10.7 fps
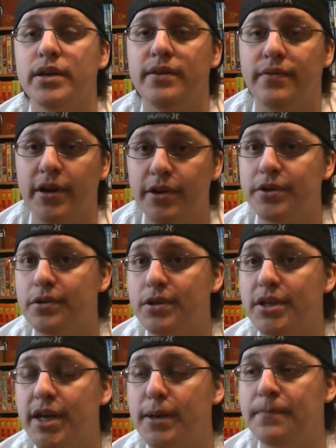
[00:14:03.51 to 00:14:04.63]
a very good
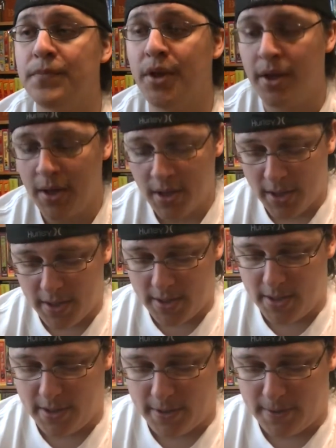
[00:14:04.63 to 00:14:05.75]
game.
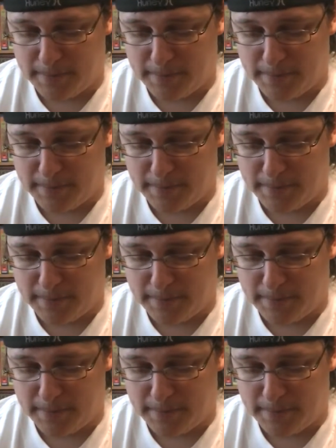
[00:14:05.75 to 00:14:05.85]
And